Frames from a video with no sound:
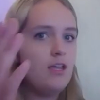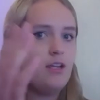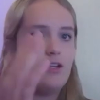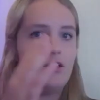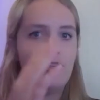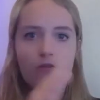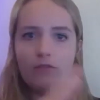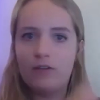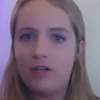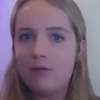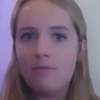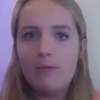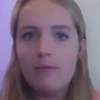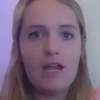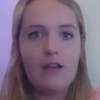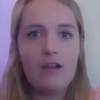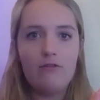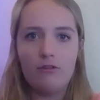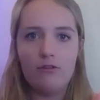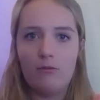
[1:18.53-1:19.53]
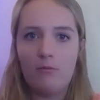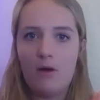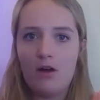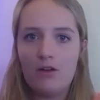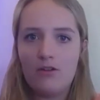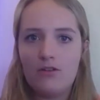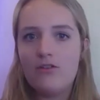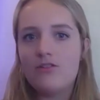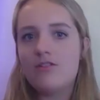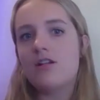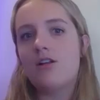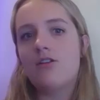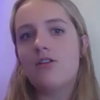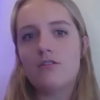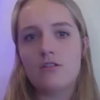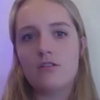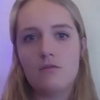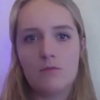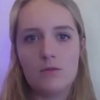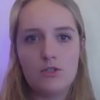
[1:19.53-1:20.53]
you know, very behavioral models, and
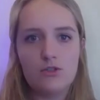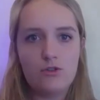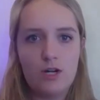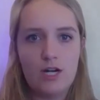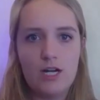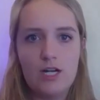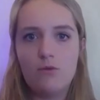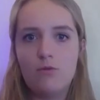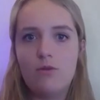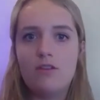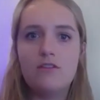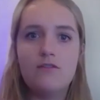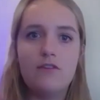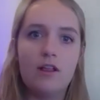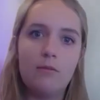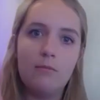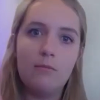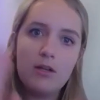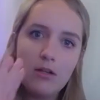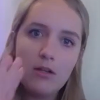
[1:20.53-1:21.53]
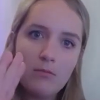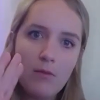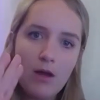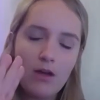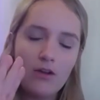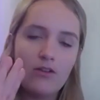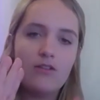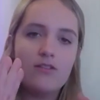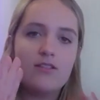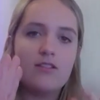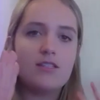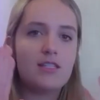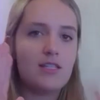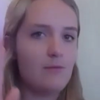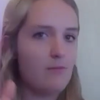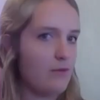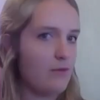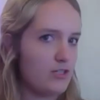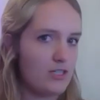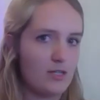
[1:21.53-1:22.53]
others have been trained with developmental models, and
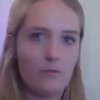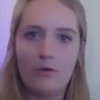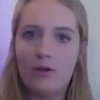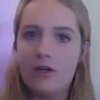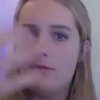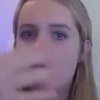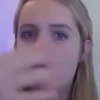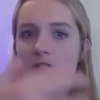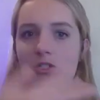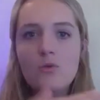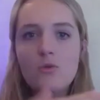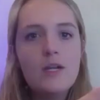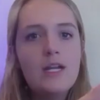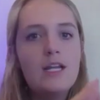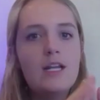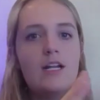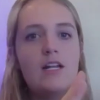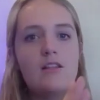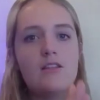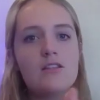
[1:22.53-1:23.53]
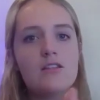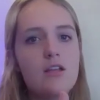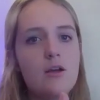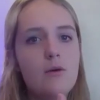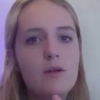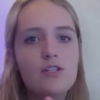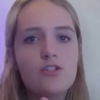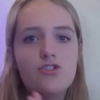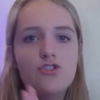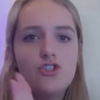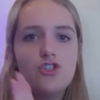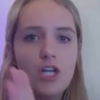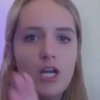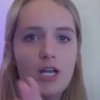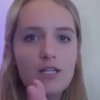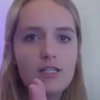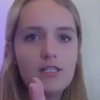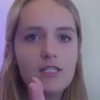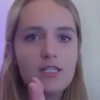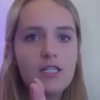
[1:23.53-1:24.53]
some are somewhere in between. And so it's
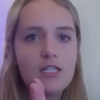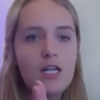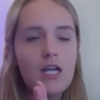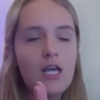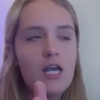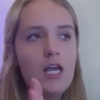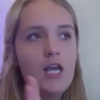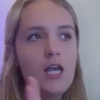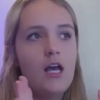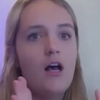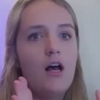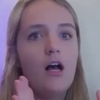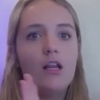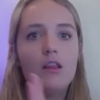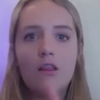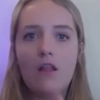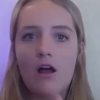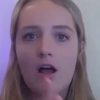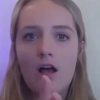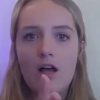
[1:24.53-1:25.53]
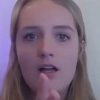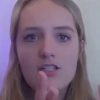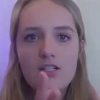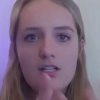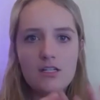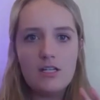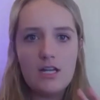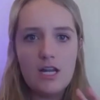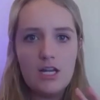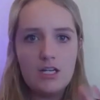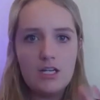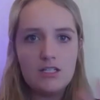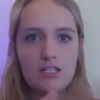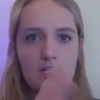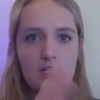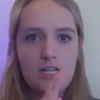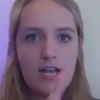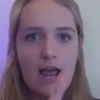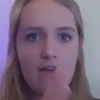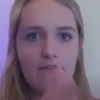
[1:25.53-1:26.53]
just a lot to,
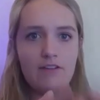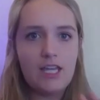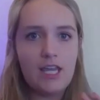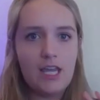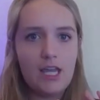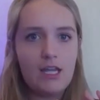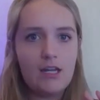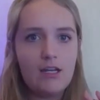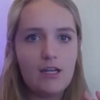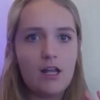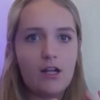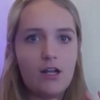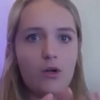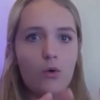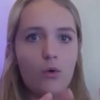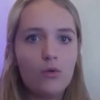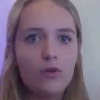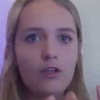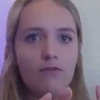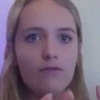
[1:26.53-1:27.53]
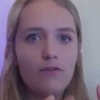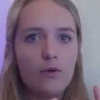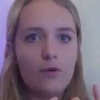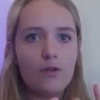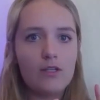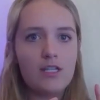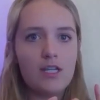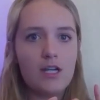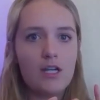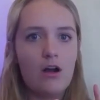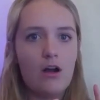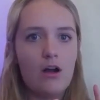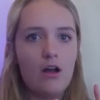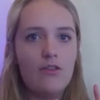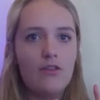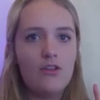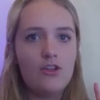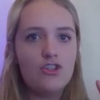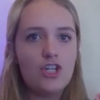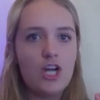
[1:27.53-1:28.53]
to navigate, not only focusing
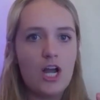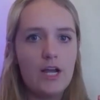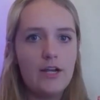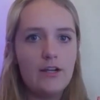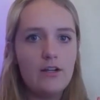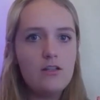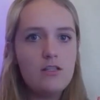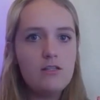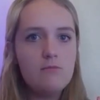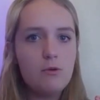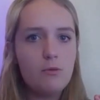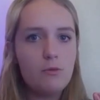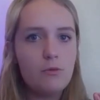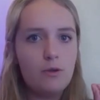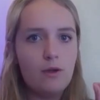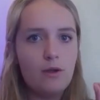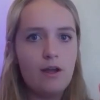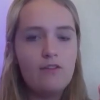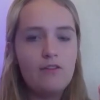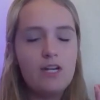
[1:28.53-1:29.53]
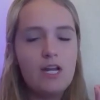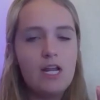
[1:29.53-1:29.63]
on the child, but when you have an